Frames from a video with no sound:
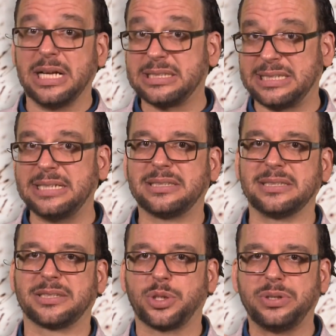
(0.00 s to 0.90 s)
a
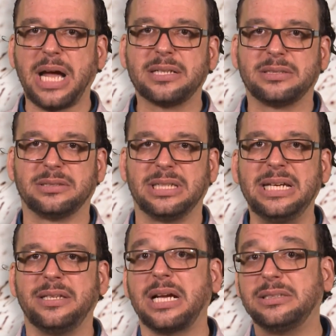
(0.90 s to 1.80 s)
census conducted
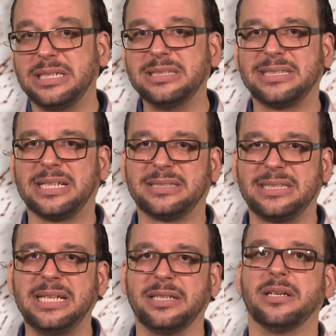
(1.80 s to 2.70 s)
in
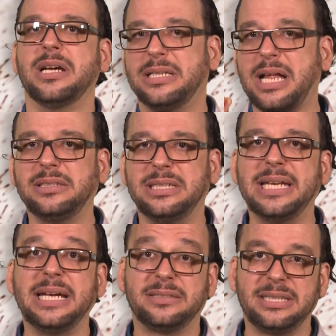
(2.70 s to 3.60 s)

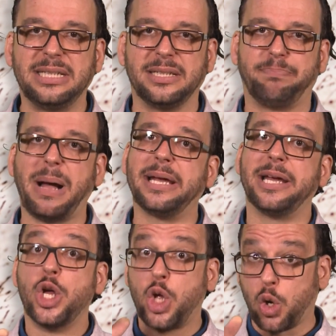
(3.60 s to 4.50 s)
1916-1918 by
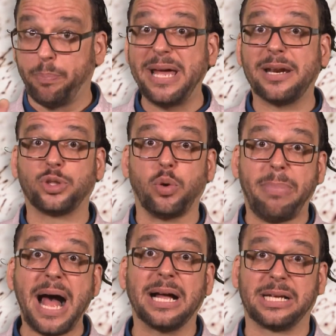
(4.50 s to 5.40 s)
Roberto
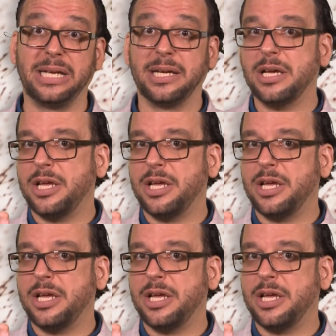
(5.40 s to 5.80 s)
Bacchi,